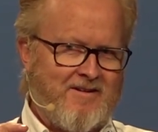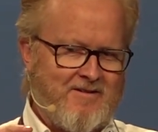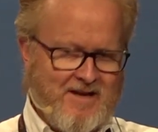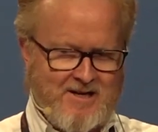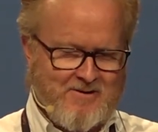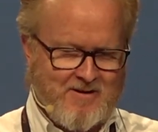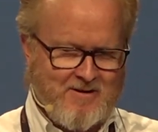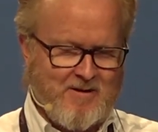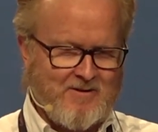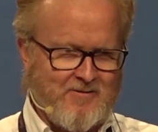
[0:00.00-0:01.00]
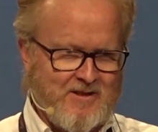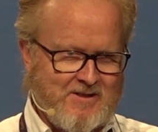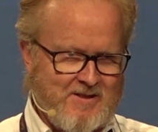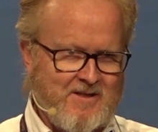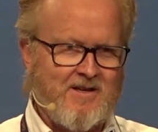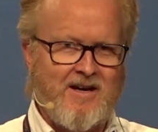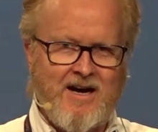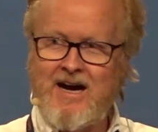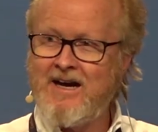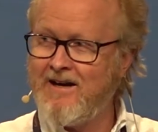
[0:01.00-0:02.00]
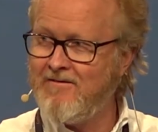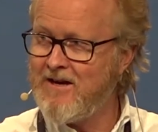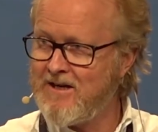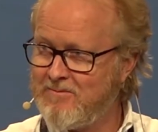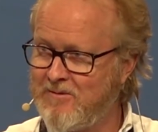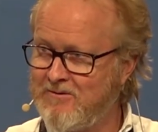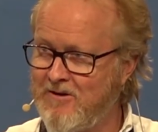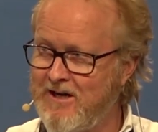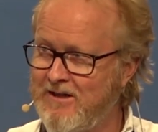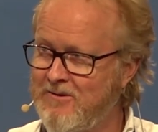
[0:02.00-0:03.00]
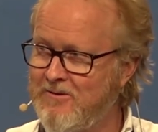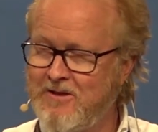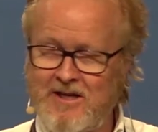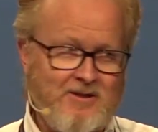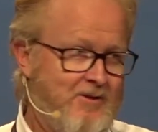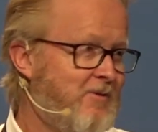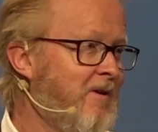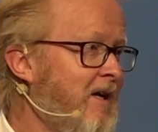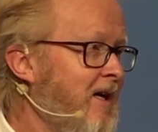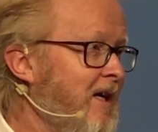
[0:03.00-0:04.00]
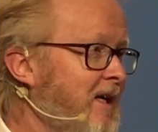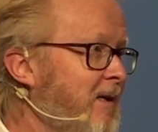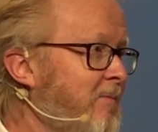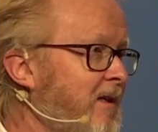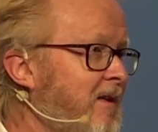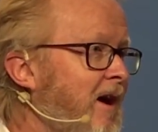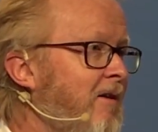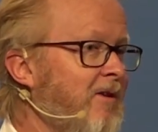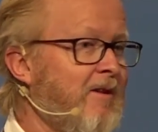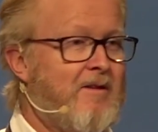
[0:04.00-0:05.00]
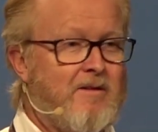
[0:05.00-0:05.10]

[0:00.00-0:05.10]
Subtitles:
thank you very much for listening. I have just been trying to tell you a little bit about